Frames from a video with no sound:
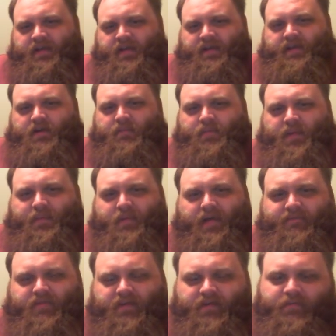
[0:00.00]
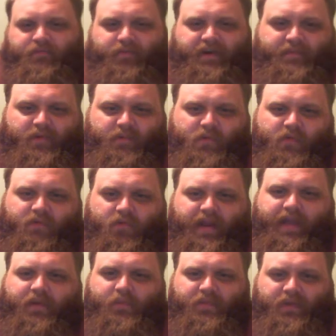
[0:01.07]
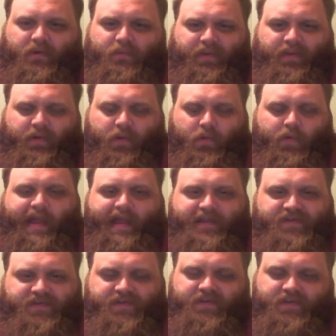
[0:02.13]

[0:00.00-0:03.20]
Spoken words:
you know, people have the freedom to move around without being harassed.